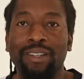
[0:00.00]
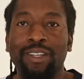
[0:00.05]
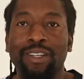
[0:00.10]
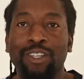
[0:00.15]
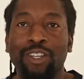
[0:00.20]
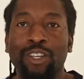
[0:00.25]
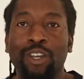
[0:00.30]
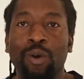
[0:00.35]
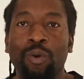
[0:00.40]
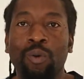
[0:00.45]

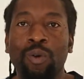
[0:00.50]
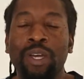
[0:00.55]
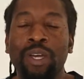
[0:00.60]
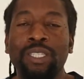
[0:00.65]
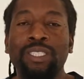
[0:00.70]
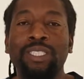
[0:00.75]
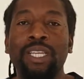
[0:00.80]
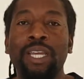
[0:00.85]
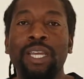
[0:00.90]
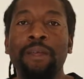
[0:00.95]
You know,
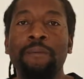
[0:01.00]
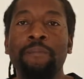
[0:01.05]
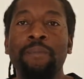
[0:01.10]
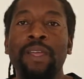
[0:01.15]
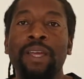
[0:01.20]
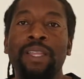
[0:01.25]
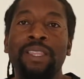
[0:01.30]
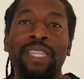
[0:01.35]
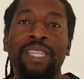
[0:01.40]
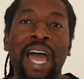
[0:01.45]
see,
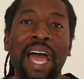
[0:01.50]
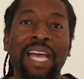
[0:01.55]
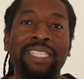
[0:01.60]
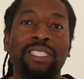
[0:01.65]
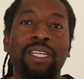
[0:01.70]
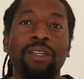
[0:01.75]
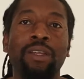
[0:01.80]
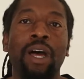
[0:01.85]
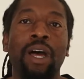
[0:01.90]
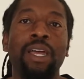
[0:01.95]
that's
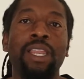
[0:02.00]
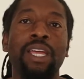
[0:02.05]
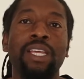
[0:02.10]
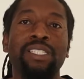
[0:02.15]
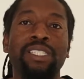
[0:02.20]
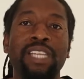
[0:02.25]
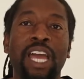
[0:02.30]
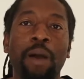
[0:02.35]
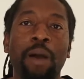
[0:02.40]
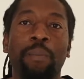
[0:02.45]
an
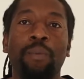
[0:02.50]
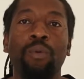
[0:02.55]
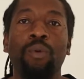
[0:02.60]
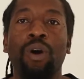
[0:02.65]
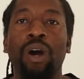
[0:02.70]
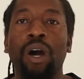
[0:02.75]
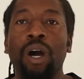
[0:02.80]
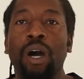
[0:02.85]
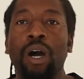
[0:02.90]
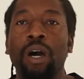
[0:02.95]
example
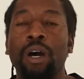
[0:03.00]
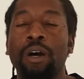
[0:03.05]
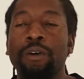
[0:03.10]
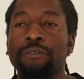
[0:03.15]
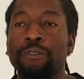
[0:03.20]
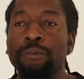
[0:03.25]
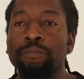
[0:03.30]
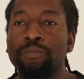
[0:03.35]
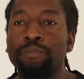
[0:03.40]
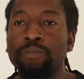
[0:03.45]
of
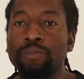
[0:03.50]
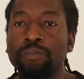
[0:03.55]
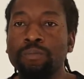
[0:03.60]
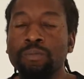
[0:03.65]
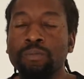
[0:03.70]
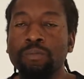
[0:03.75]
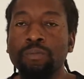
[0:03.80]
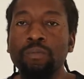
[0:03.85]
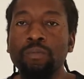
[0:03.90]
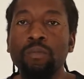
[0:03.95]

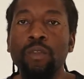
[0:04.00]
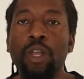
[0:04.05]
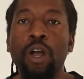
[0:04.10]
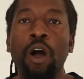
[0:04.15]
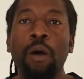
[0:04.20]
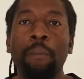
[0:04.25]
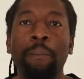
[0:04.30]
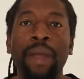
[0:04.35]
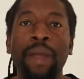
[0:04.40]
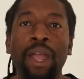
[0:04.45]

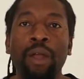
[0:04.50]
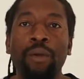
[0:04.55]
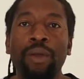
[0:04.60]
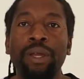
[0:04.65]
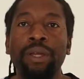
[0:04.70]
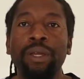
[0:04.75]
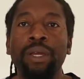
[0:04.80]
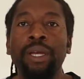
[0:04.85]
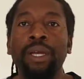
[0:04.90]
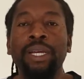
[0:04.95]
a
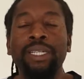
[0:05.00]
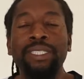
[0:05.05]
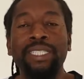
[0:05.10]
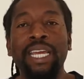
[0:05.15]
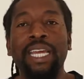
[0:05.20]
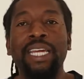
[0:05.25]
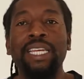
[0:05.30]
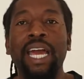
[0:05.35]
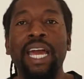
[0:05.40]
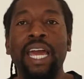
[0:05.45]
parent
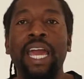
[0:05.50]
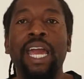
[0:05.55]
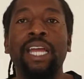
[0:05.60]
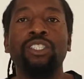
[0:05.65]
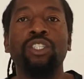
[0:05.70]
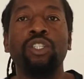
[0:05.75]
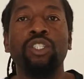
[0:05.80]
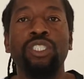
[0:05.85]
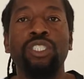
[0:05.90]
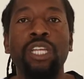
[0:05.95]
taking that
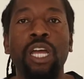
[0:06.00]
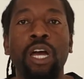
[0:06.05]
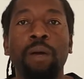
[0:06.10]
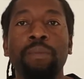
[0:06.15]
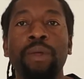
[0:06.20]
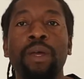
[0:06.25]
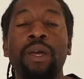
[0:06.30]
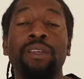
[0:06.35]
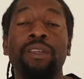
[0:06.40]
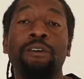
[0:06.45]
extra
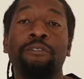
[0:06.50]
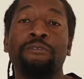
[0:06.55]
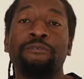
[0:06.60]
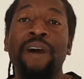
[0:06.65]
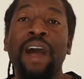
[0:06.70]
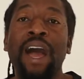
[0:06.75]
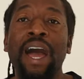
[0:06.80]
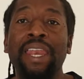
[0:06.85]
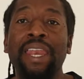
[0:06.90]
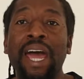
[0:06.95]
step to
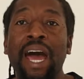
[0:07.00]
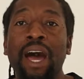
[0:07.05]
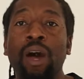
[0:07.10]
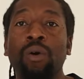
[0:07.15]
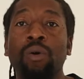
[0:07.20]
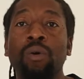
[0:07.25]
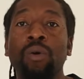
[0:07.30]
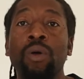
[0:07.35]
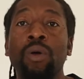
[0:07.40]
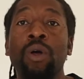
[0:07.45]
find
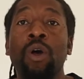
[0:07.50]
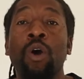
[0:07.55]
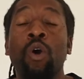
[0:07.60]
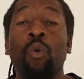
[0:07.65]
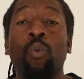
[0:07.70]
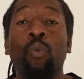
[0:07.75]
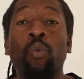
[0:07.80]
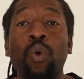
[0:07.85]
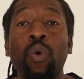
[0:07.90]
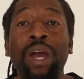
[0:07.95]
out
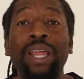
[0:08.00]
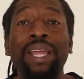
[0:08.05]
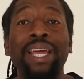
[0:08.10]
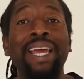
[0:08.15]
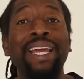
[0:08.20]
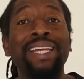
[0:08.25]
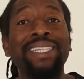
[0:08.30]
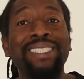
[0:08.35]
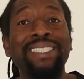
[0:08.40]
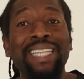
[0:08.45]
what
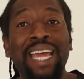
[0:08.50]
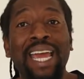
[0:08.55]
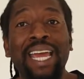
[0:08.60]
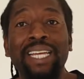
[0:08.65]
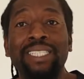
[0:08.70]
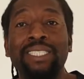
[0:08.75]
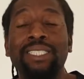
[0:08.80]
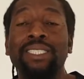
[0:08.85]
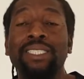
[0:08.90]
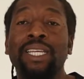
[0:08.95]
it
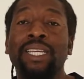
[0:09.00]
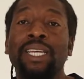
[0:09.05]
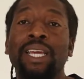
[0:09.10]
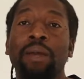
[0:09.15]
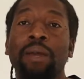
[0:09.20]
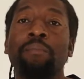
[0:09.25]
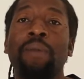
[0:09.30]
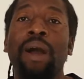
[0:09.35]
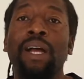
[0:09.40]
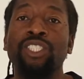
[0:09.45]
takes to
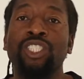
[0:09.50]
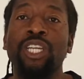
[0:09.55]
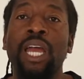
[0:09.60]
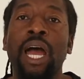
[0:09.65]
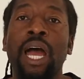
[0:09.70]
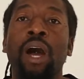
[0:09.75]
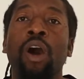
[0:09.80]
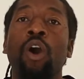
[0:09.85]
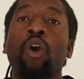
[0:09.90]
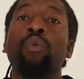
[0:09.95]
get my
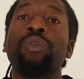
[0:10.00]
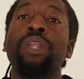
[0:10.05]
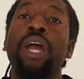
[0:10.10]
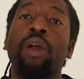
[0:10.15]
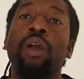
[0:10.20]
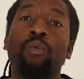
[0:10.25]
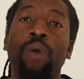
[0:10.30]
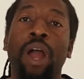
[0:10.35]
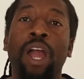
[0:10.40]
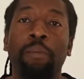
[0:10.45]
child on
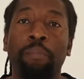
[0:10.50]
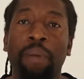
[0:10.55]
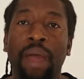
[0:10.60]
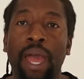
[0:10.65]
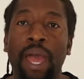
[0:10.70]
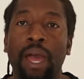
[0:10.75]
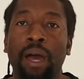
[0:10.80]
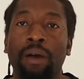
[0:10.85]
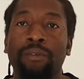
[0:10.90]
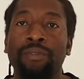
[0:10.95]
that right
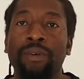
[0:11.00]
path.